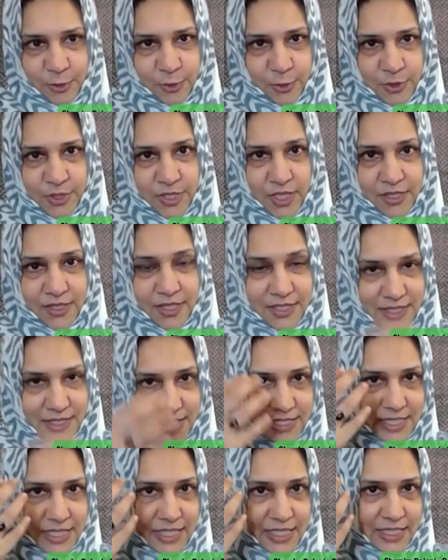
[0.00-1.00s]
So yeah, this
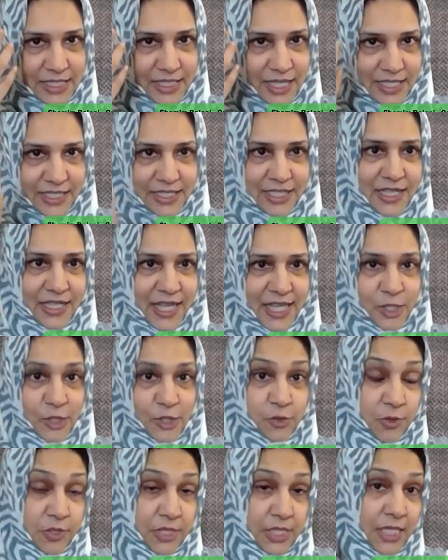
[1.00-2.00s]
is the underlying
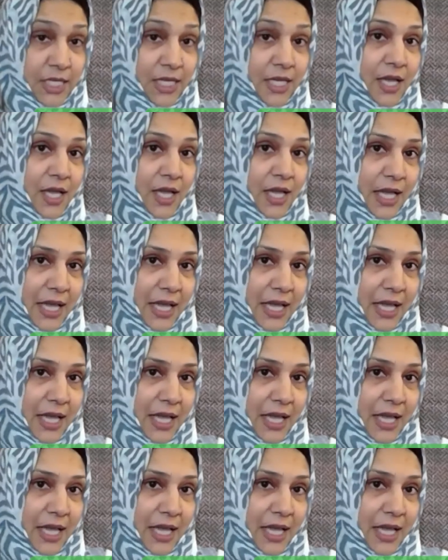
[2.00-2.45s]
story.